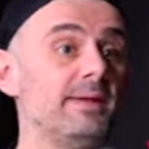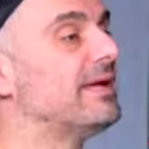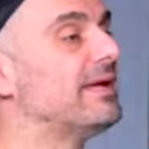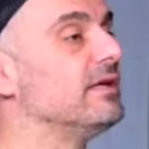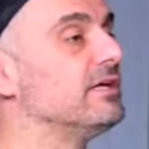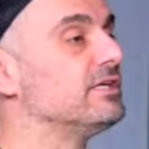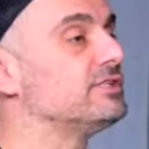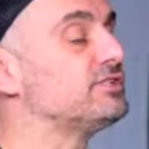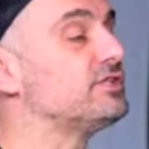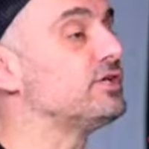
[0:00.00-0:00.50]
an
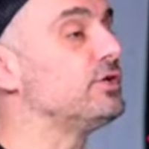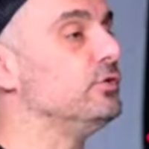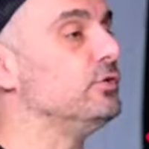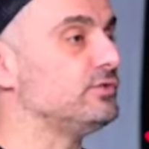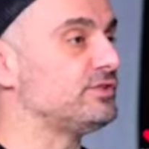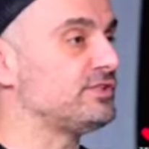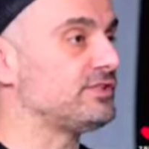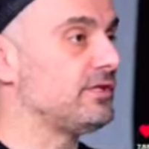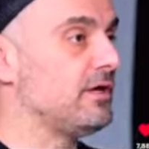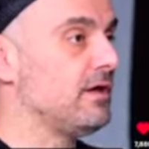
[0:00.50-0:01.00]

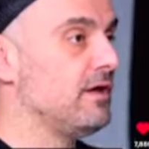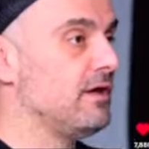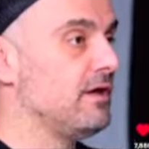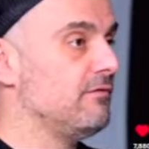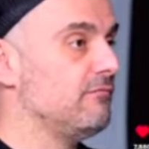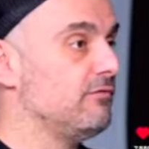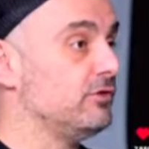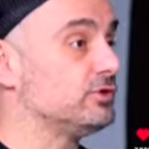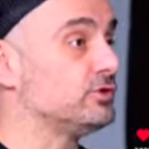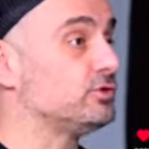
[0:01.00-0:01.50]
excuse
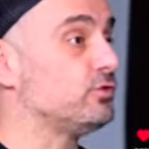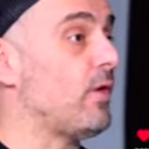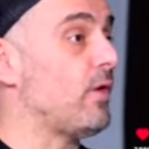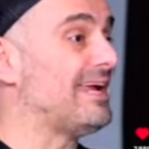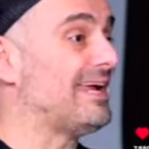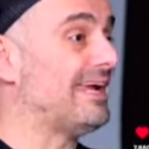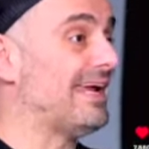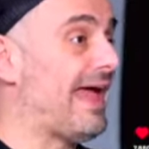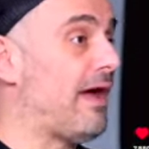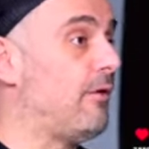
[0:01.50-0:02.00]
for
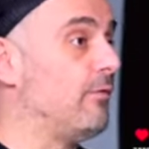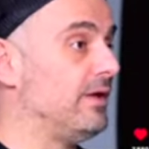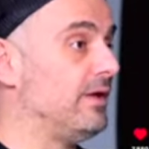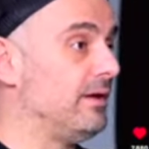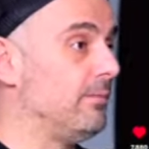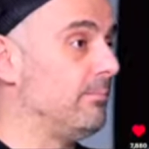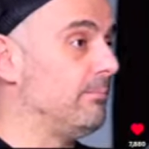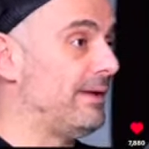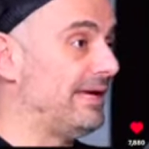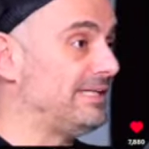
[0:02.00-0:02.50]
striking out in a
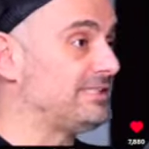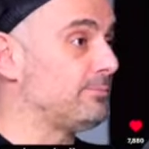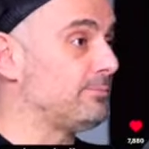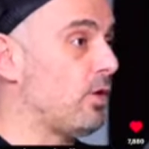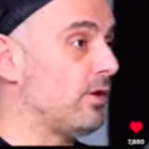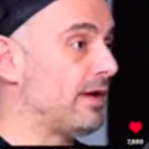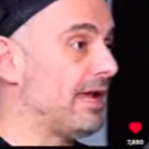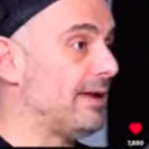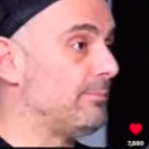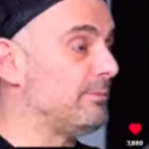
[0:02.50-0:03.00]
baseball
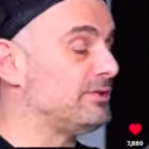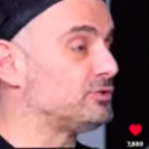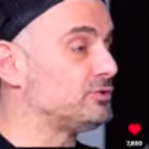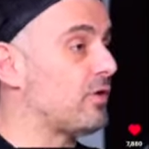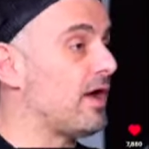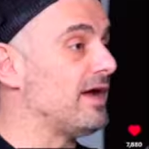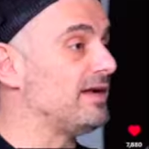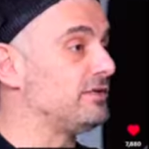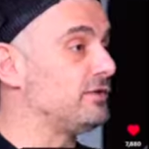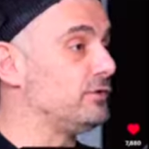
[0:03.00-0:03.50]
game and
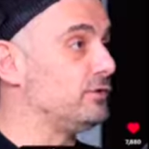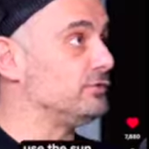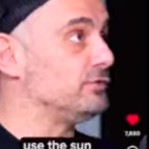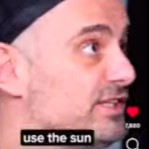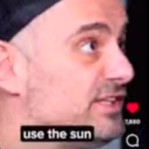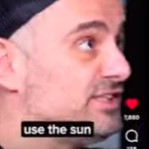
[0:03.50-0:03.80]
trying to use the